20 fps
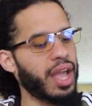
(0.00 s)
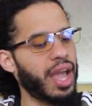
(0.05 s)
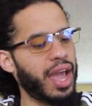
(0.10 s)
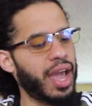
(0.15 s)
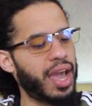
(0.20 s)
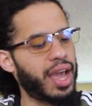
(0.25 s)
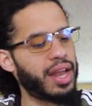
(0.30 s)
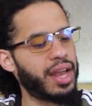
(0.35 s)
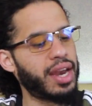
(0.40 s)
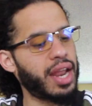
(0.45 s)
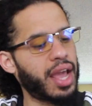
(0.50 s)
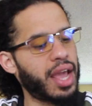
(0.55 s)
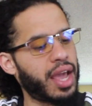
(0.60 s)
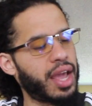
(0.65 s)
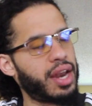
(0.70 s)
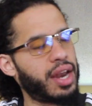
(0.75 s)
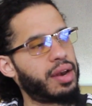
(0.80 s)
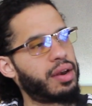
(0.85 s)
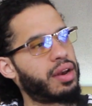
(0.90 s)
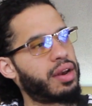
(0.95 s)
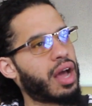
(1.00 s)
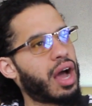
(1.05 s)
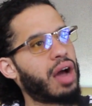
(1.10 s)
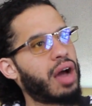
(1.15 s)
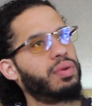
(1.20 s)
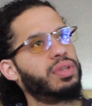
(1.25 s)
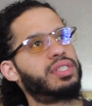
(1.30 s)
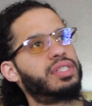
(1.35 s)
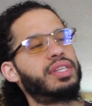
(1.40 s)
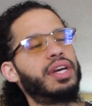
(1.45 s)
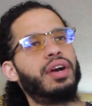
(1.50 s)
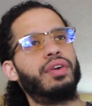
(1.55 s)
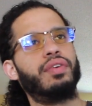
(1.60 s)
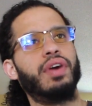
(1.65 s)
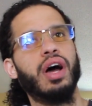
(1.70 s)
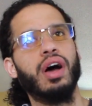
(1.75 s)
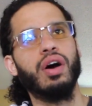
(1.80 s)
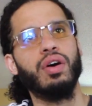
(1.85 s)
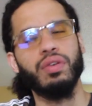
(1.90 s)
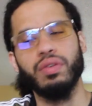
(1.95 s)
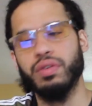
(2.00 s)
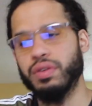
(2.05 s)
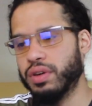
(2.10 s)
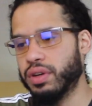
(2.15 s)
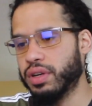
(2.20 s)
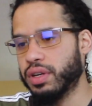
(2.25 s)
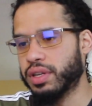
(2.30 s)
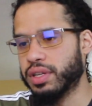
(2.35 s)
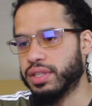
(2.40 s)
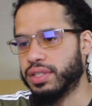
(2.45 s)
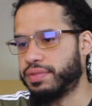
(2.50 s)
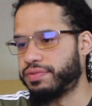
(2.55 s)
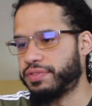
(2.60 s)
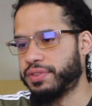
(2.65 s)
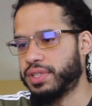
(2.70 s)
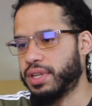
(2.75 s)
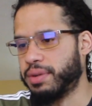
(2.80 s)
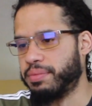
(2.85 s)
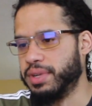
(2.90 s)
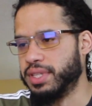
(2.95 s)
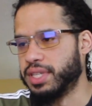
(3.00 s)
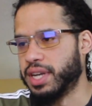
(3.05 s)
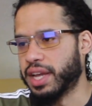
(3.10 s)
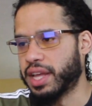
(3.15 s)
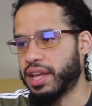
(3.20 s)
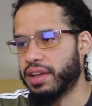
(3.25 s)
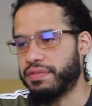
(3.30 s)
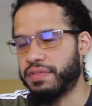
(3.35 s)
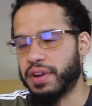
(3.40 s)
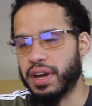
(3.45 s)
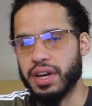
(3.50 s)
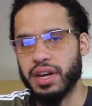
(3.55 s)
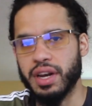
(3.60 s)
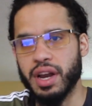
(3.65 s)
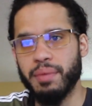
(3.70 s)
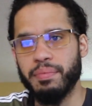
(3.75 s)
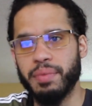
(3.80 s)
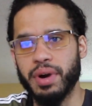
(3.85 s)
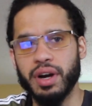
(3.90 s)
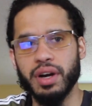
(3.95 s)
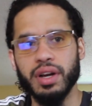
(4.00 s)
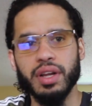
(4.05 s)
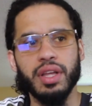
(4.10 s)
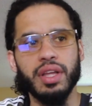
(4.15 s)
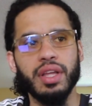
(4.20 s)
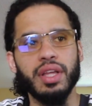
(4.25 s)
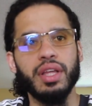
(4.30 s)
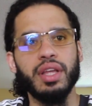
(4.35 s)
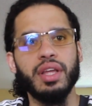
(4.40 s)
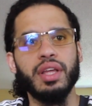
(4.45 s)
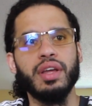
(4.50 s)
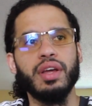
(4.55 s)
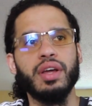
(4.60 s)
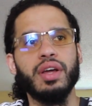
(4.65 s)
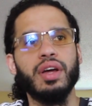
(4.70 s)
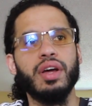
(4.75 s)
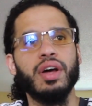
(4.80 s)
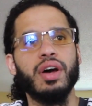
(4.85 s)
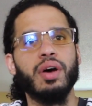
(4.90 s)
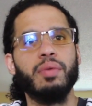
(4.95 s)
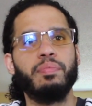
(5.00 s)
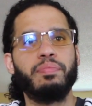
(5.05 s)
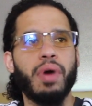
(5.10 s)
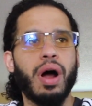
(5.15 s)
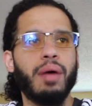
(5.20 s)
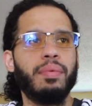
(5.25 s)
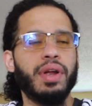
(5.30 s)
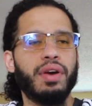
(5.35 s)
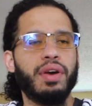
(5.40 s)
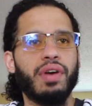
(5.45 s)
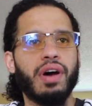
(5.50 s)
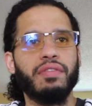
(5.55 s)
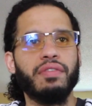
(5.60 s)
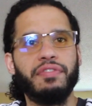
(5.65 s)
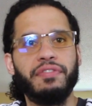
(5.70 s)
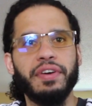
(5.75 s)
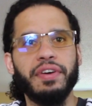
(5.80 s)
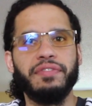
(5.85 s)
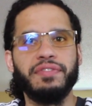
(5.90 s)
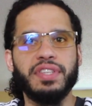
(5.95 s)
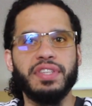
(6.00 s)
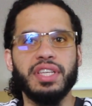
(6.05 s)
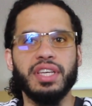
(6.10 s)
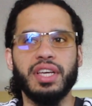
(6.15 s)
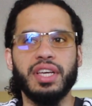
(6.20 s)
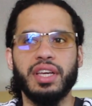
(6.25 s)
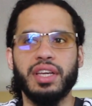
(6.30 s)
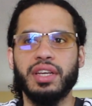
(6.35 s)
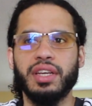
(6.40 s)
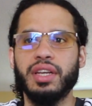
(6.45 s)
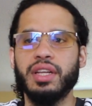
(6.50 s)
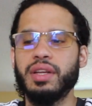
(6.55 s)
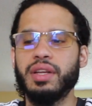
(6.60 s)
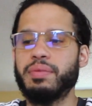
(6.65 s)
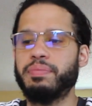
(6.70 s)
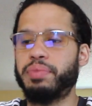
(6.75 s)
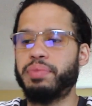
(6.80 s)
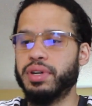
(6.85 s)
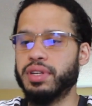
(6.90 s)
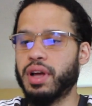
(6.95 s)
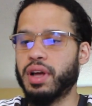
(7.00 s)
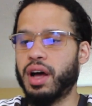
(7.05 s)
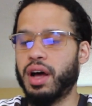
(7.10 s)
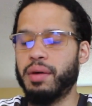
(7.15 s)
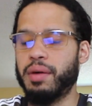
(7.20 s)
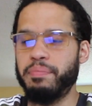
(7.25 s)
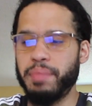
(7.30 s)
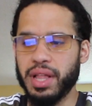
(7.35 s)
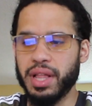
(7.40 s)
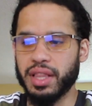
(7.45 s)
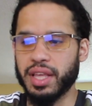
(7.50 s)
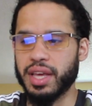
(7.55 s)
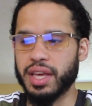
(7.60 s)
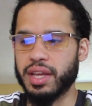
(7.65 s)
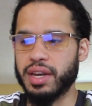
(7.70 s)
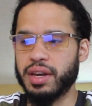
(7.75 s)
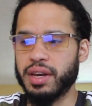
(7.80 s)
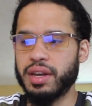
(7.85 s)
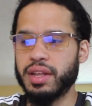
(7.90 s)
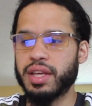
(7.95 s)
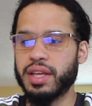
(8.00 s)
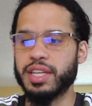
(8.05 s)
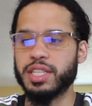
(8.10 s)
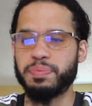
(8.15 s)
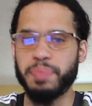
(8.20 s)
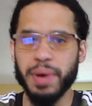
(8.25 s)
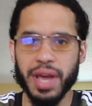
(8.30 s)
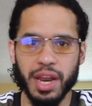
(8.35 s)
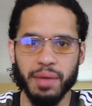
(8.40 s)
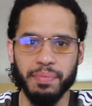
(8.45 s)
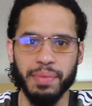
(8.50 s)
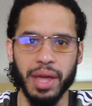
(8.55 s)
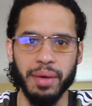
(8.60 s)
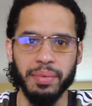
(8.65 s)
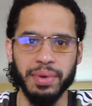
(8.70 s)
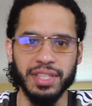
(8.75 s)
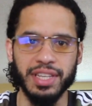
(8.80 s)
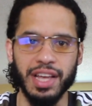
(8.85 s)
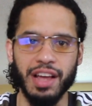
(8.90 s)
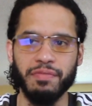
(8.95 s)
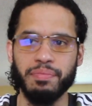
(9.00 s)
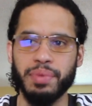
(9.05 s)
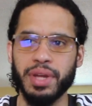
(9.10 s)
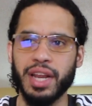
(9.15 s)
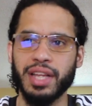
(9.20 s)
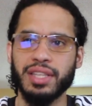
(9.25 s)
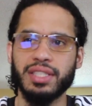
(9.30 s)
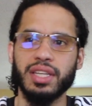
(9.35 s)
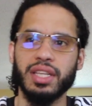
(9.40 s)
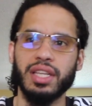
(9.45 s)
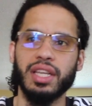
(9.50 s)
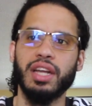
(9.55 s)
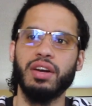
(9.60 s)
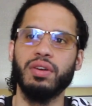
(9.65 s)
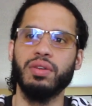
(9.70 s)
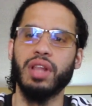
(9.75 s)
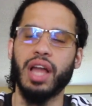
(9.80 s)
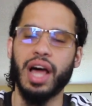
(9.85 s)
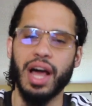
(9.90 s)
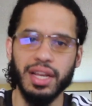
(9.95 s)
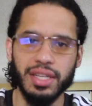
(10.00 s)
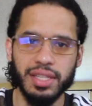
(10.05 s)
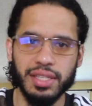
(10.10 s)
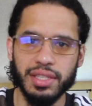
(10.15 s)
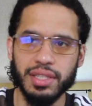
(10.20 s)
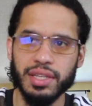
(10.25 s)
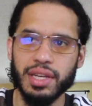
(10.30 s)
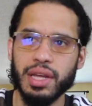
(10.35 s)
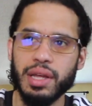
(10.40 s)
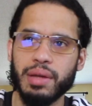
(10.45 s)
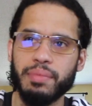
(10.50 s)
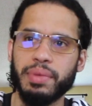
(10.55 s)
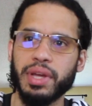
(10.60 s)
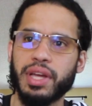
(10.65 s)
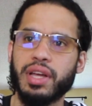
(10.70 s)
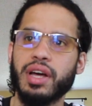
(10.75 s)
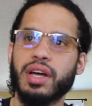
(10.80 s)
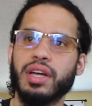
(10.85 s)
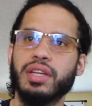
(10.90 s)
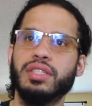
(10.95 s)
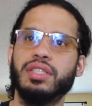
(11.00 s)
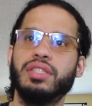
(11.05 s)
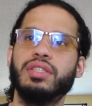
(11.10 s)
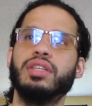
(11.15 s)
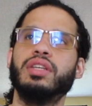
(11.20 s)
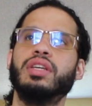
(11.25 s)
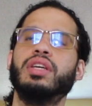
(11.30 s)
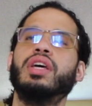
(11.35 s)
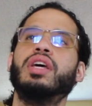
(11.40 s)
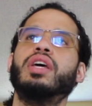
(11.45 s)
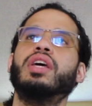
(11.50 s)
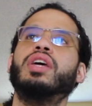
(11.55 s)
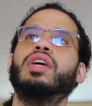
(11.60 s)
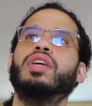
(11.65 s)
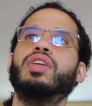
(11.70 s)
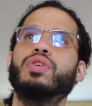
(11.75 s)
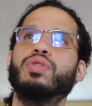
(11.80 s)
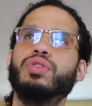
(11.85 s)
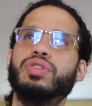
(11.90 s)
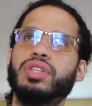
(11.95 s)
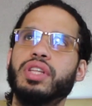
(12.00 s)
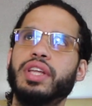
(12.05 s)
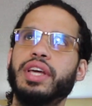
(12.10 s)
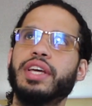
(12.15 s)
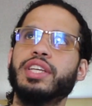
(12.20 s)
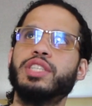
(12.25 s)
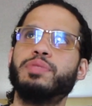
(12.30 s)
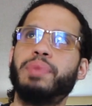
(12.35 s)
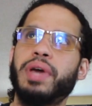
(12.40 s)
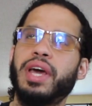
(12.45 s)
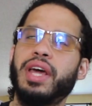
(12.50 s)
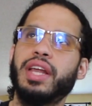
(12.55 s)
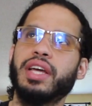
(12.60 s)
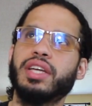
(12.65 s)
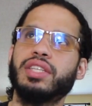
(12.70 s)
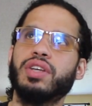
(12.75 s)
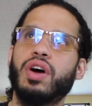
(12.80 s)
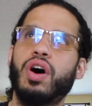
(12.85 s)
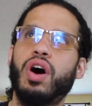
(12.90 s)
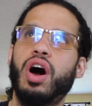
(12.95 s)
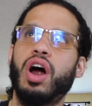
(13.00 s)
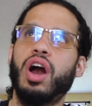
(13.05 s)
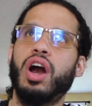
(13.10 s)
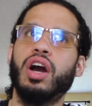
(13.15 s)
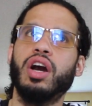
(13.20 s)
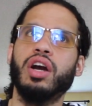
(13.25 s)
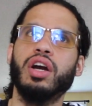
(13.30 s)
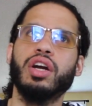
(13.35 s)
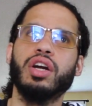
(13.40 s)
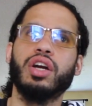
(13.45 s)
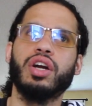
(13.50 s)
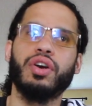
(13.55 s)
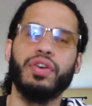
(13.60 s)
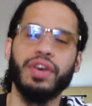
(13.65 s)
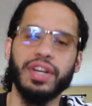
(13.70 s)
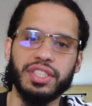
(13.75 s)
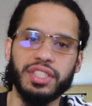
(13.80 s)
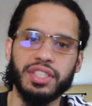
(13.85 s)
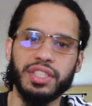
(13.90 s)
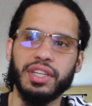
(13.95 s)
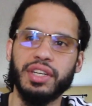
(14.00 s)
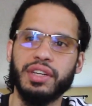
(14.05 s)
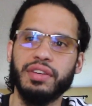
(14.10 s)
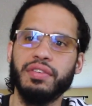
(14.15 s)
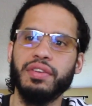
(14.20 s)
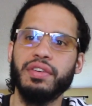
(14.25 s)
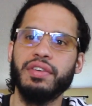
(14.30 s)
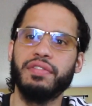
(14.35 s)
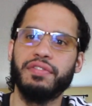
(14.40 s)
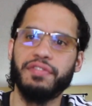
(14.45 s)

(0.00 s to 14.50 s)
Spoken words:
and I would say around, because for some reason I can't find a number, probably around 15 million Hispanic babies have been. It's a little less because usually Hispanics are Christian,